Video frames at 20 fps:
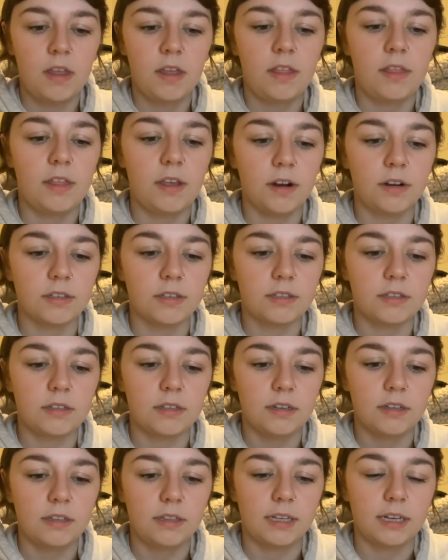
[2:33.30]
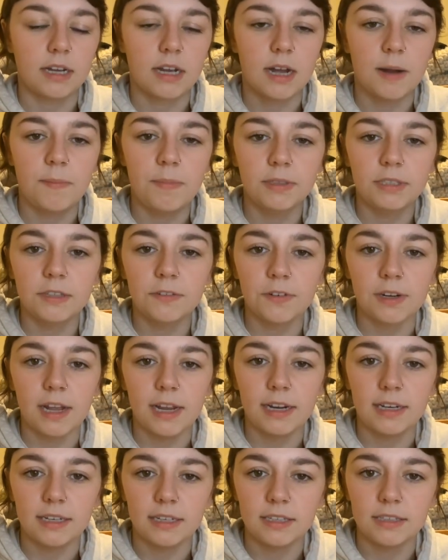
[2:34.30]
there's like a couple different
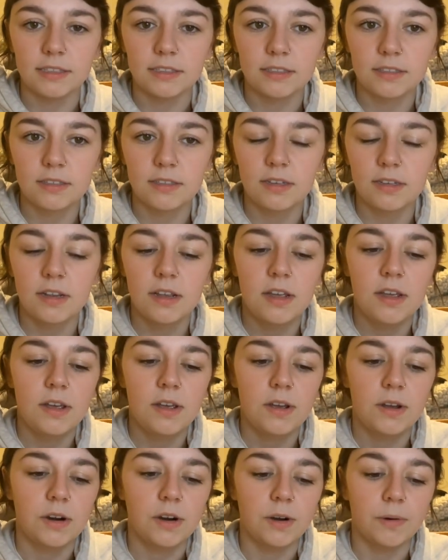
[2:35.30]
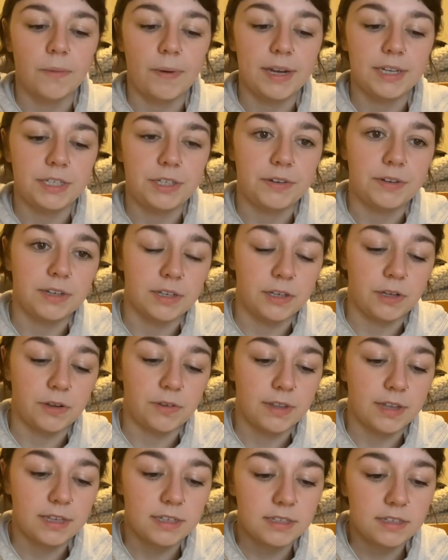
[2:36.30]
ideas or ways you can do
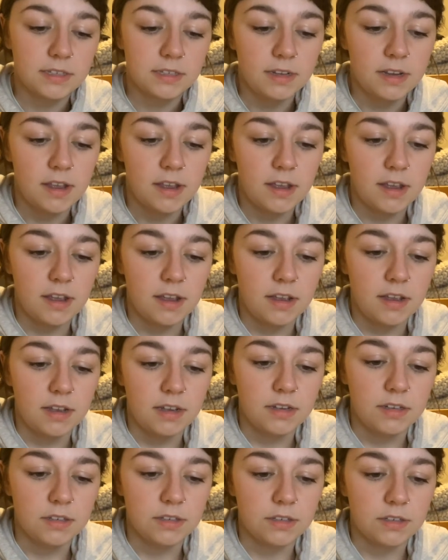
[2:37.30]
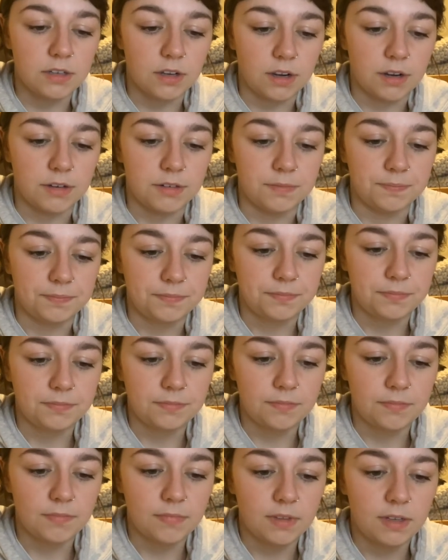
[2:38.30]
this. So
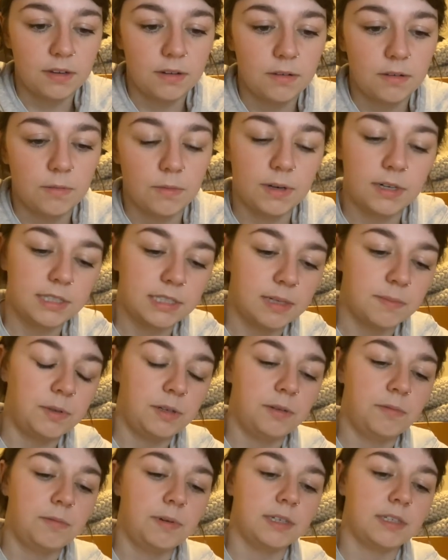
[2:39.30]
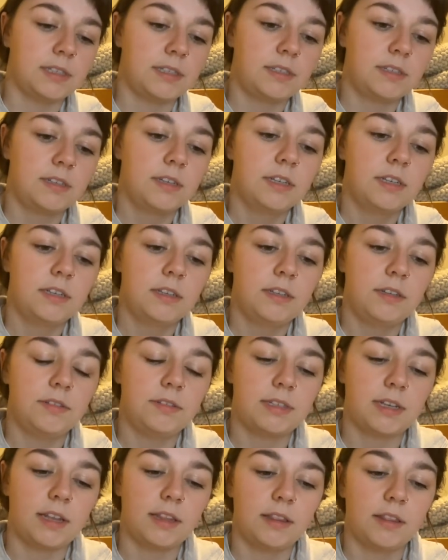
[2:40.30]
one example was, you
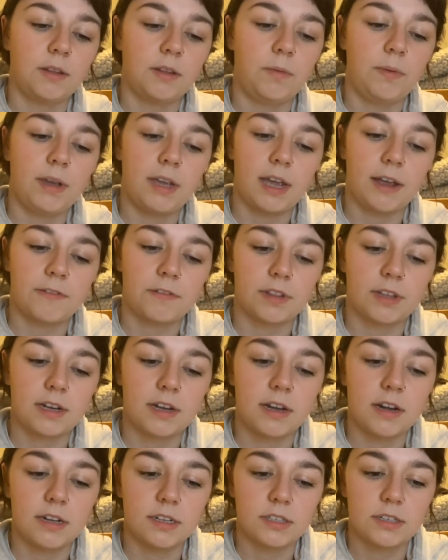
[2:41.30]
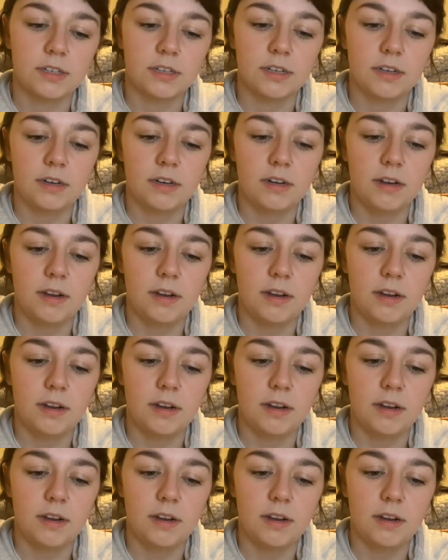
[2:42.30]
said the week after the concert,